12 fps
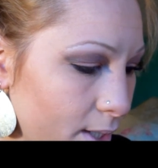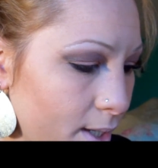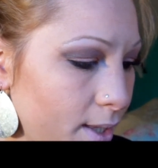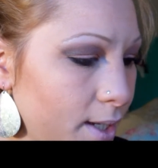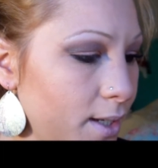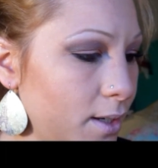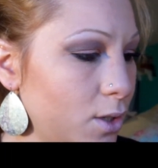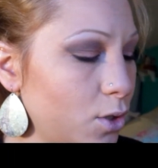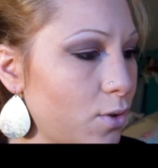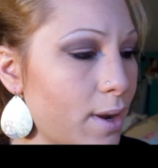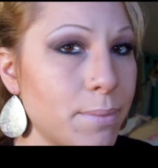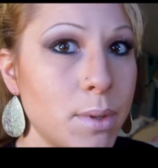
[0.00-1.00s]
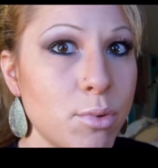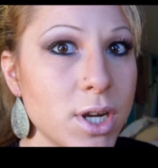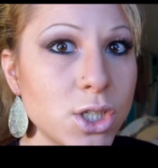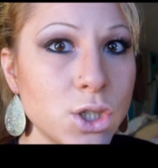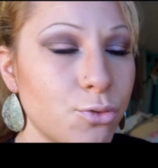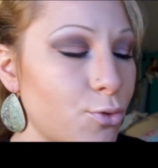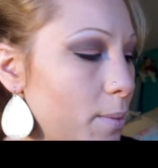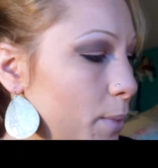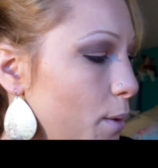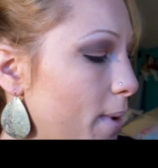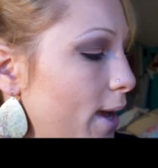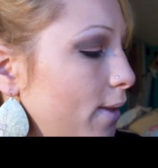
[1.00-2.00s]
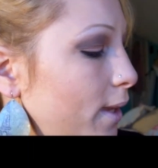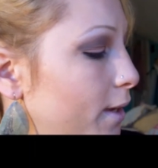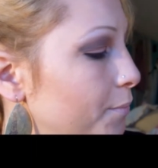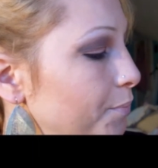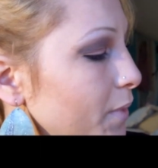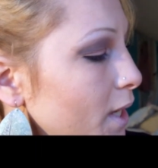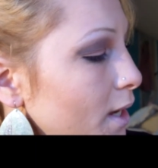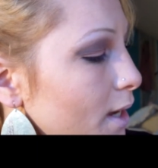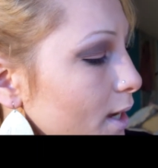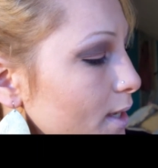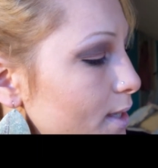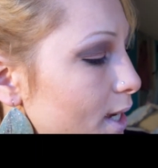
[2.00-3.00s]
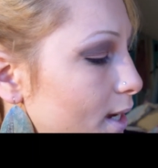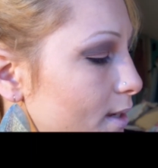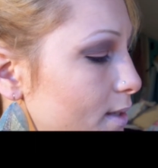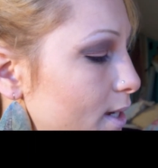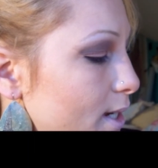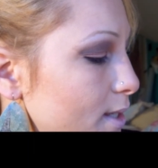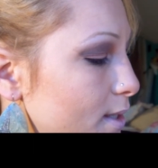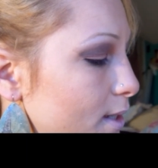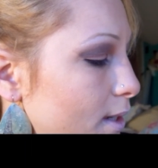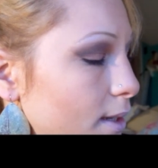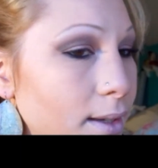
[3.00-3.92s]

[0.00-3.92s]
And then grab the brush from your palette and take Dusk,